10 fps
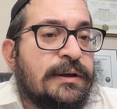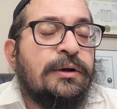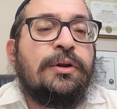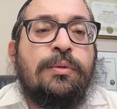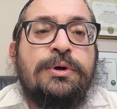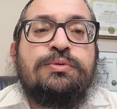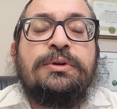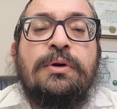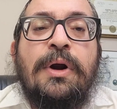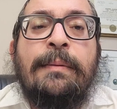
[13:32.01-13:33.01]
In other words, when
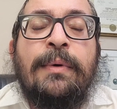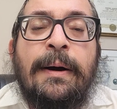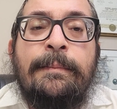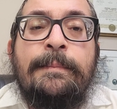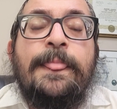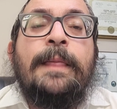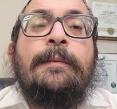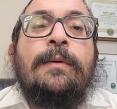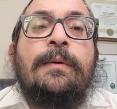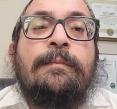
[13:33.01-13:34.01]
the Rambam
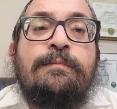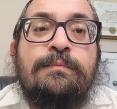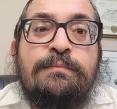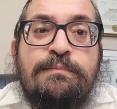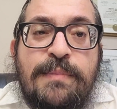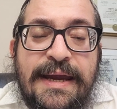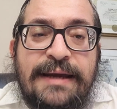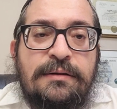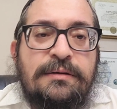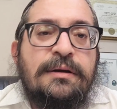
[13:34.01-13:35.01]

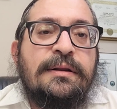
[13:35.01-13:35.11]
made